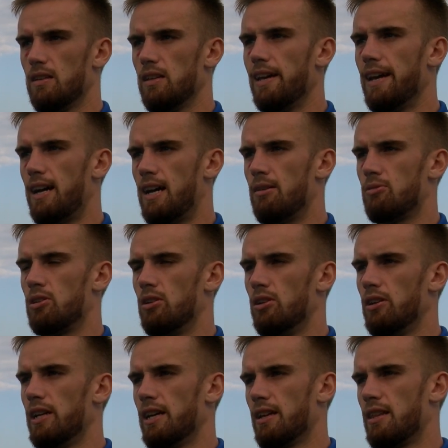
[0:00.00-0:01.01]
Yeah,
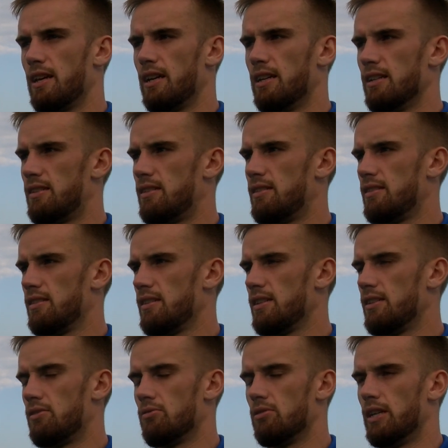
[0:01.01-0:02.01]
absolutely. I think it's
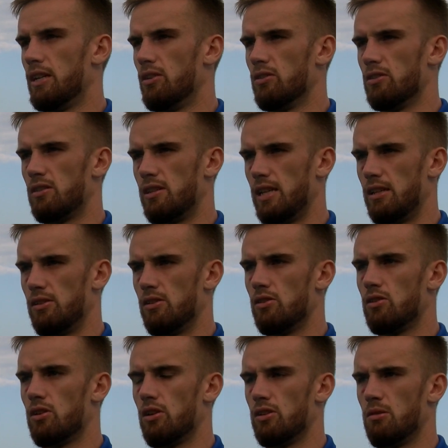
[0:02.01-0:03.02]
a really long season,
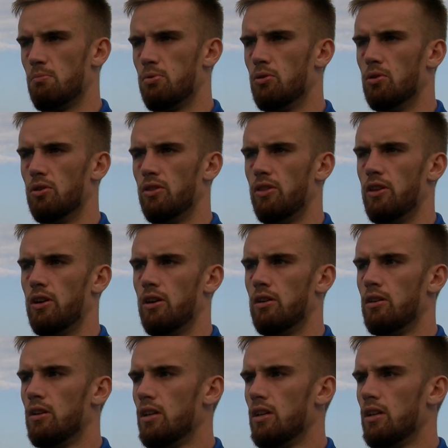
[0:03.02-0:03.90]
so it's important that